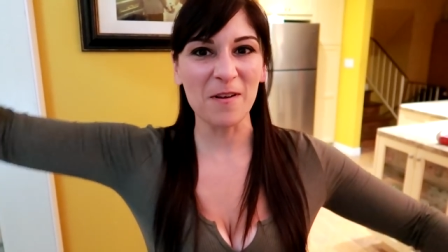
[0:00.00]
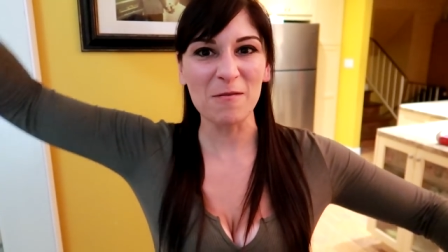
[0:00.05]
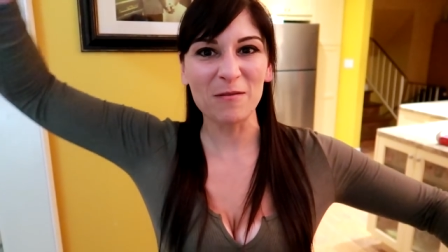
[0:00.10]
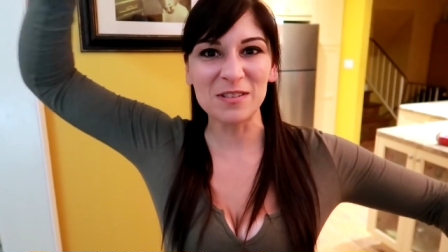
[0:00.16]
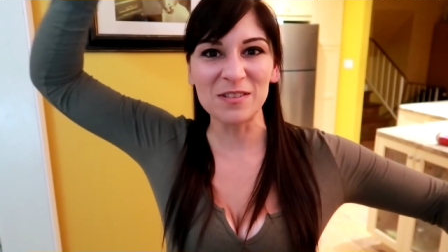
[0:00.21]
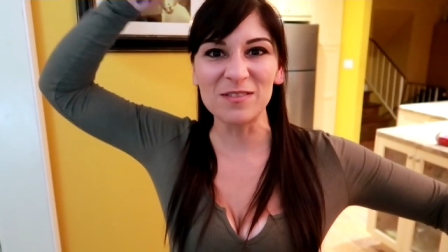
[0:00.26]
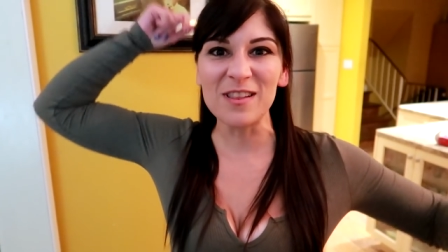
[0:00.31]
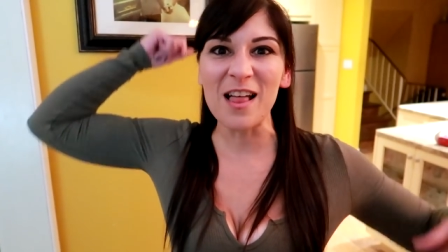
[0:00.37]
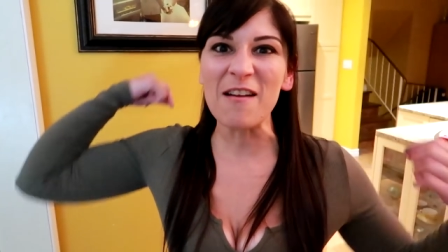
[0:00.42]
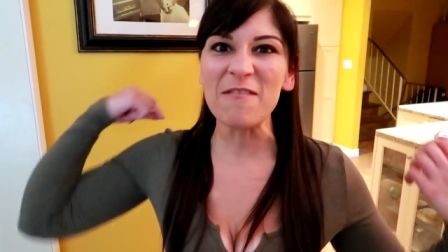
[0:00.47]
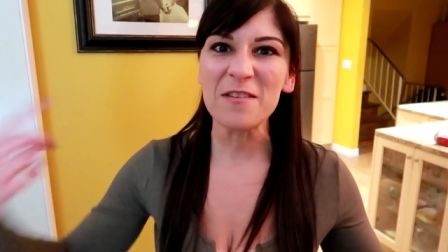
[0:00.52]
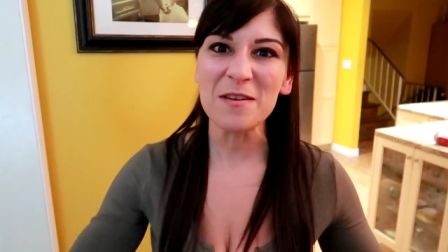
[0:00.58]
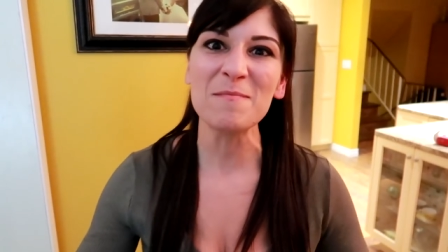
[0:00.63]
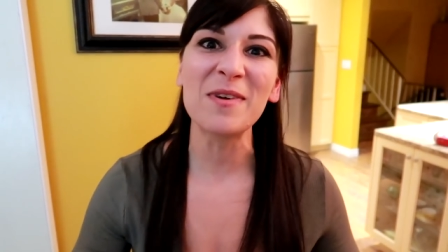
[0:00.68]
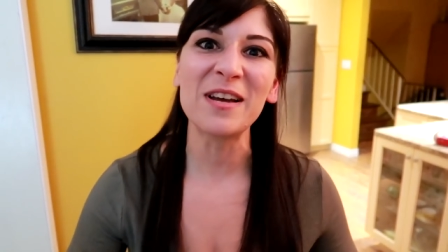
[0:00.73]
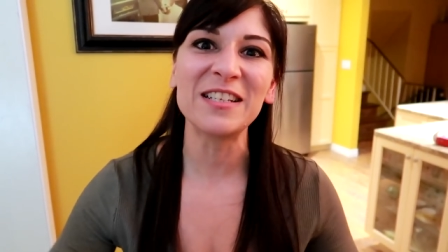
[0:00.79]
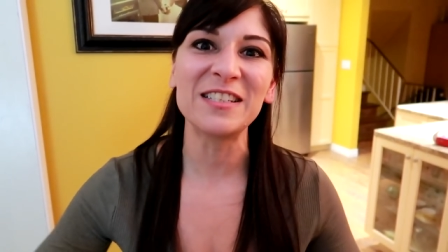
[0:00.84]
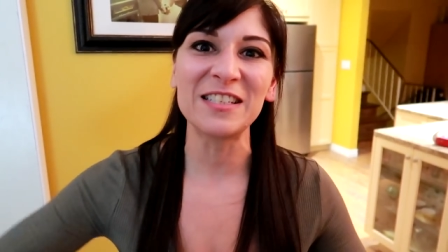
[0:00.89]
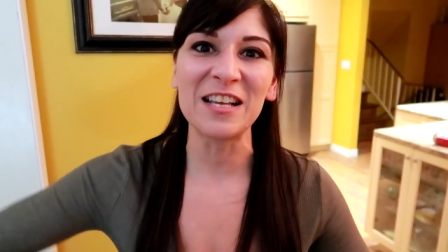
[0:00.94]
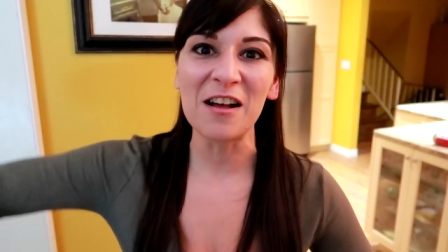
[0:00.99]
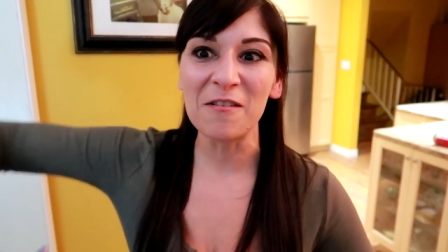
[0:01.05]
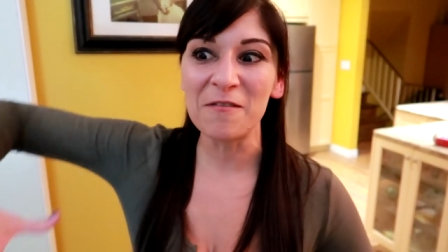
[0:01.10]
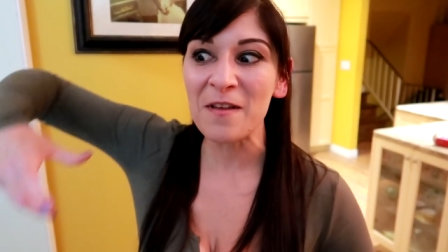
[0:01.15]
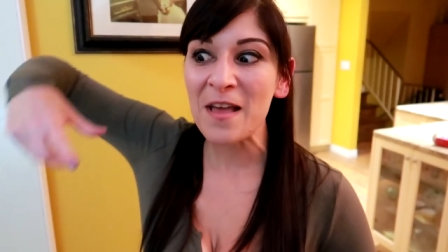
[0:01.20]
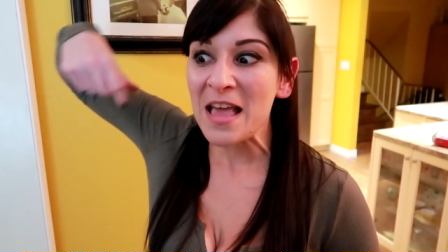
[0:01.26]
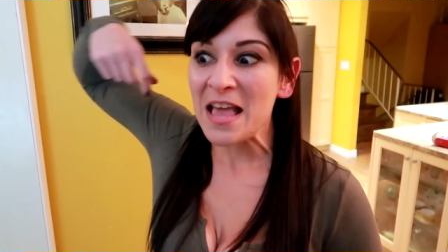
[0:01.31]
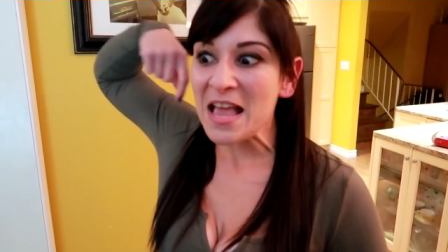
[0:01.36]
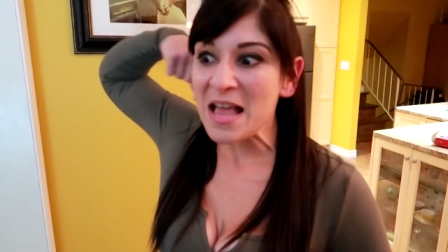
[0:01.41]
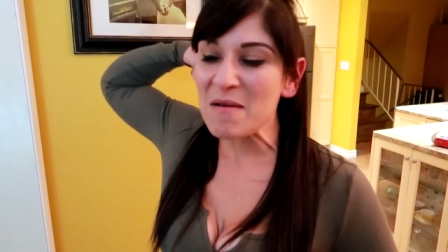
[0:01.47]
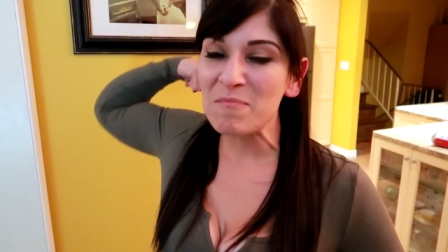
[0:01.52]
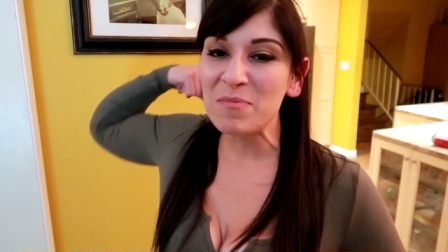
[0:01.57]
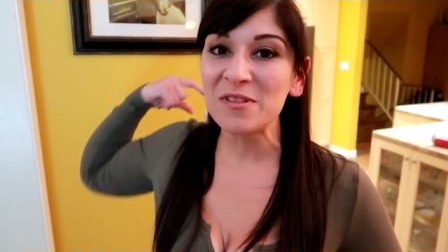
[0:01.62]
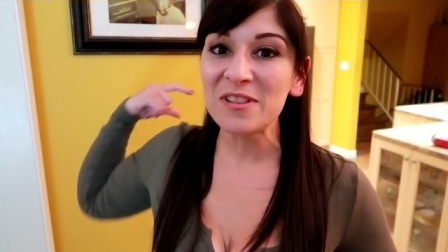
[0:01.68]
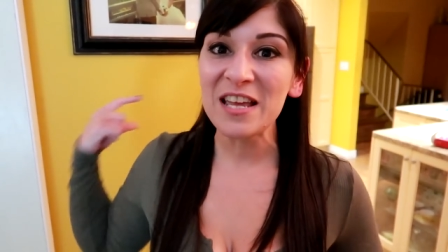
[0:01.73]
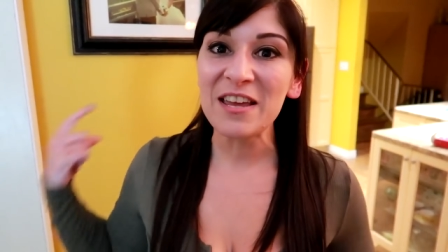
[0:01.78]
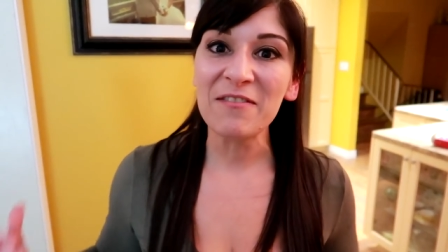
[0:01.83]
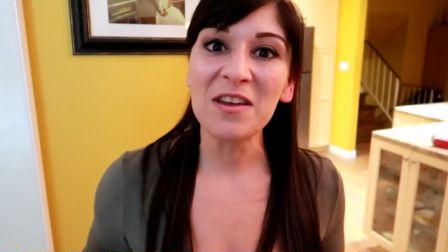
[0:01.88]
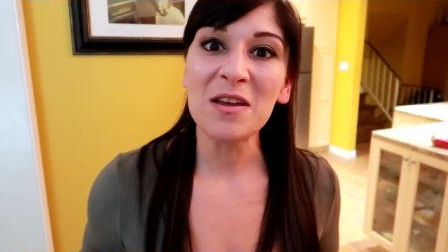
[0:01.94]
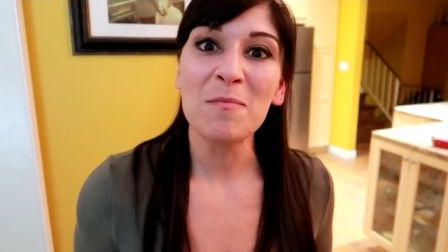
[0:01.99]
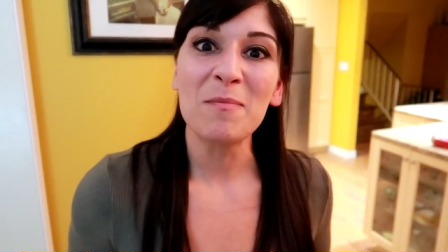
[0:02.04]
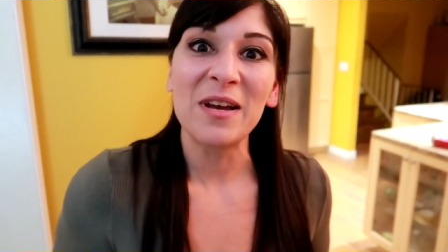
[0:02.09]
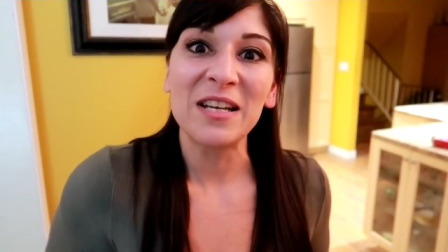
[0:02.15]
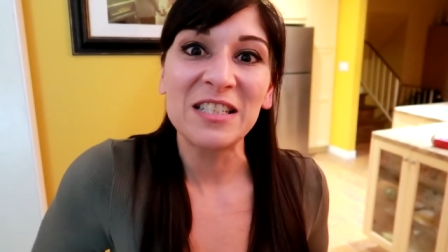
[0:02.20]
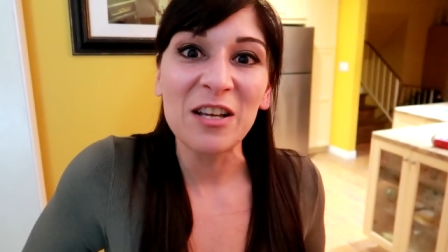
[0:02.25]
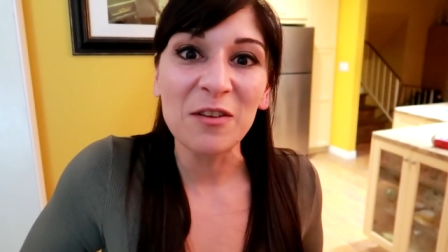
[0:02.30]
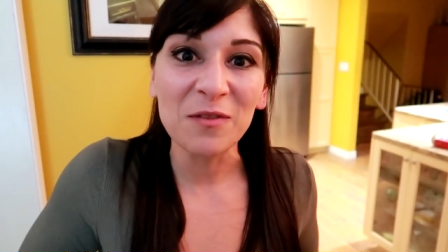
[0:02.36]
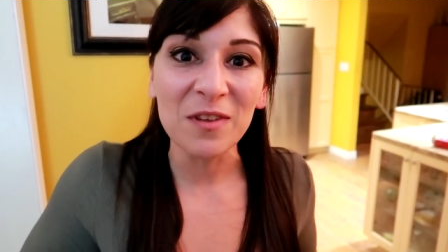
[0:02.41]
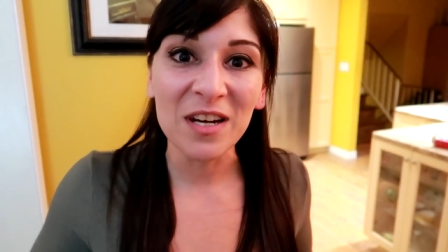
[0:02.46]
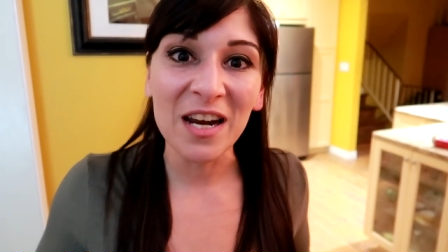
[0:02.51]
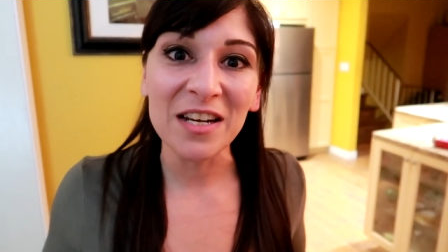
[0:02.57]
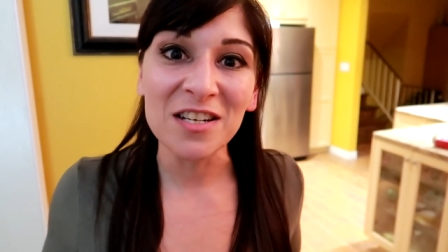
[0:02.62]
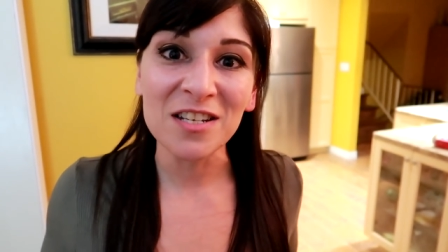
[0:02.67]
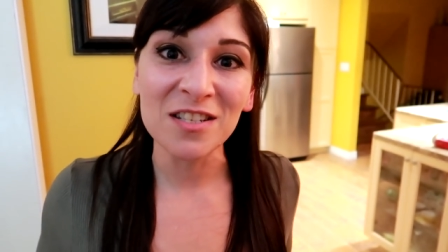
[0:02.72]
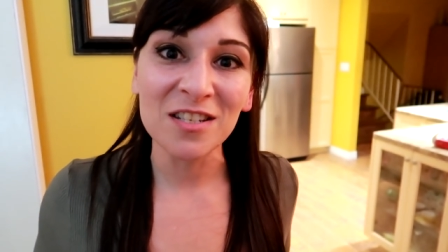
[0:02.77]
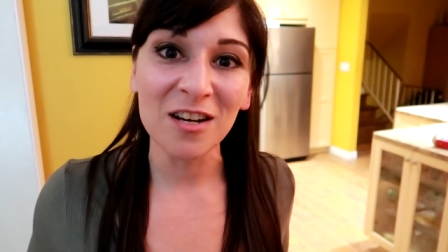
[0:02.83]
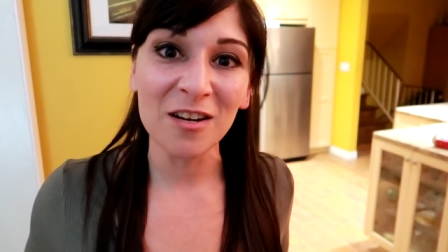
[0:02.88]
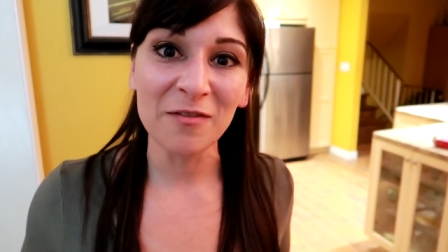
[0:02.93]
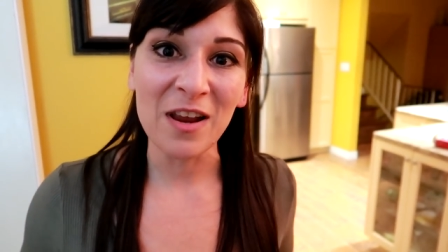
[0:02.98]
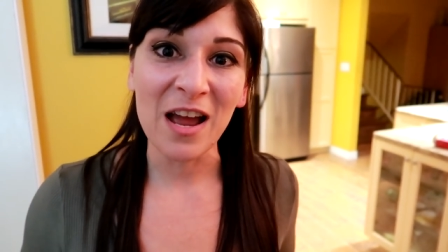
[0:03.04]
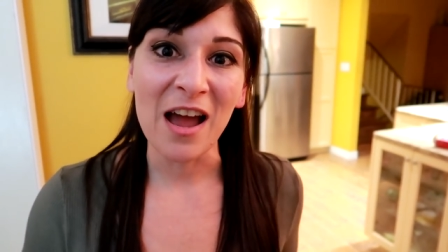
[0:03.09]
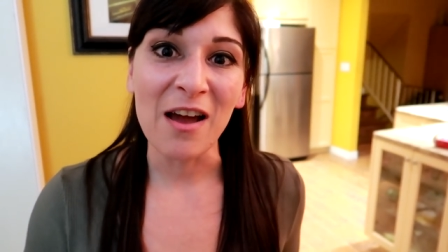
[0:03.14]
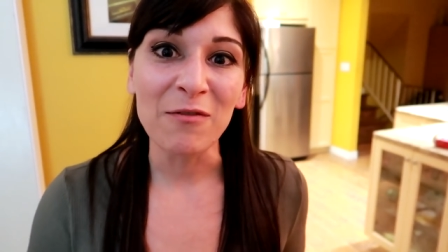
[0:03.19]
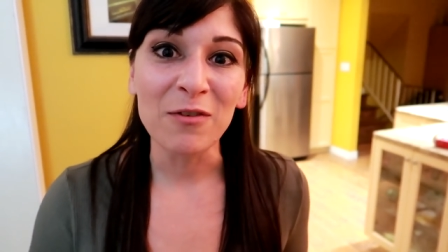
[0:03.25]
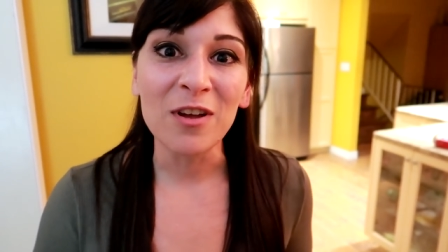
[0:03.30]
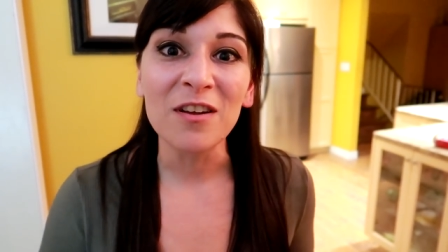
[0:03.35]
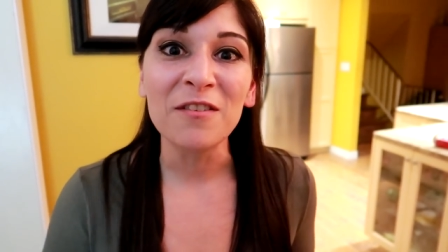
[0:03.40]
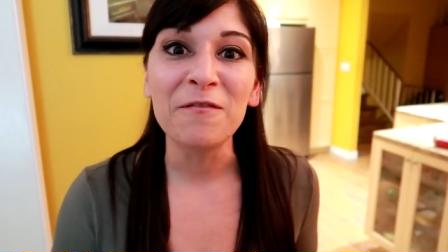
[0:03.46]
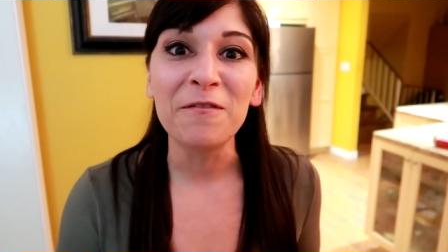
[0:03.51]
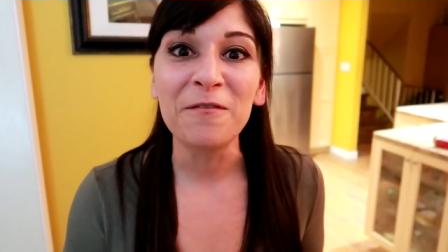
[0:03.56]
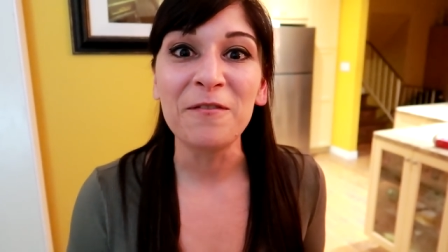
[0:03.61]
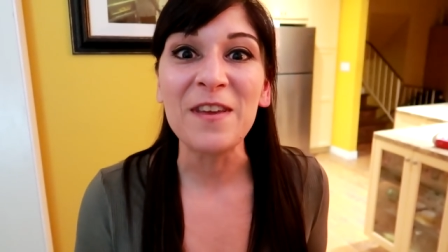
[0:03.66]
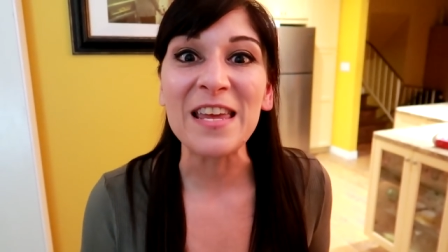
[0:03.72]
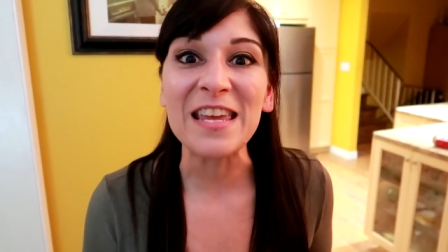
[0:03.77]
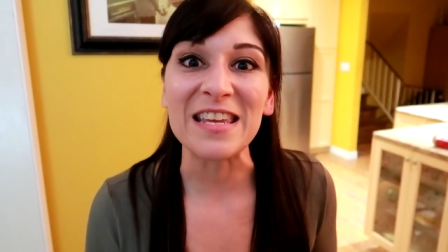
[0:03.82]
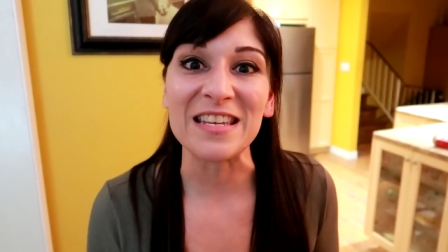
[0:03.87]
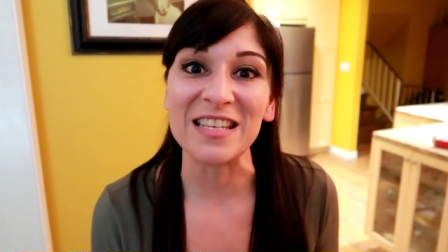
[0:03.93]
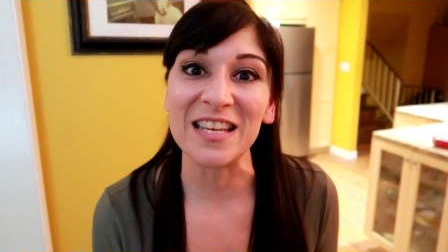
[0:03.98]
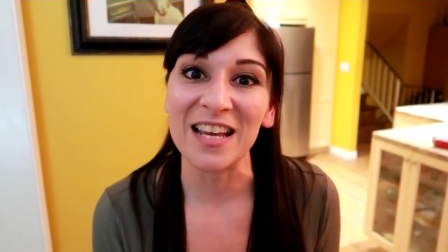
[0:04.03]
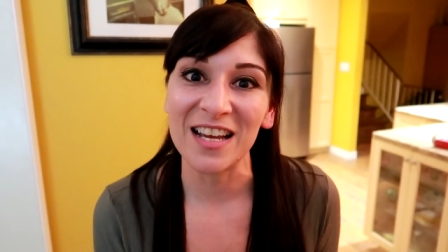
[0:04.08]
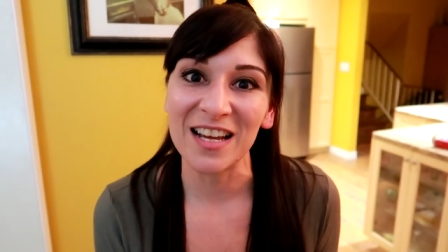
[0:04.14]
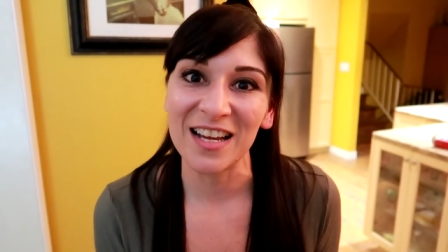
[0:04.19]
I was loving myself and believing in myself that I deserved to have good feet.